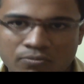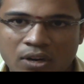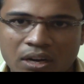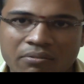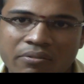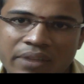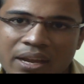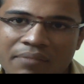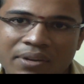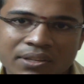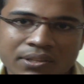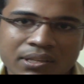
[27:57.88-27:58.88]
whatever we
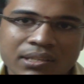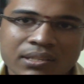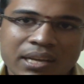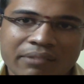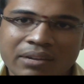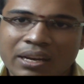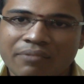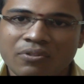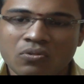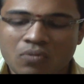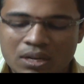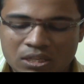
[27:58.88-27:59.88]
have discussed, I will give
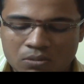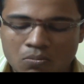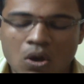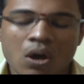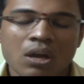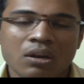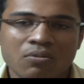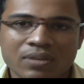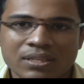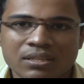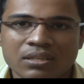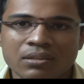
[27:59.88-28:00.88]
you one small
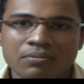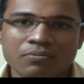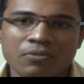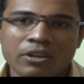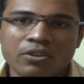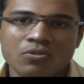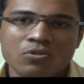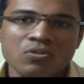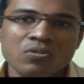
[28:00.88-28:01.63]
question for you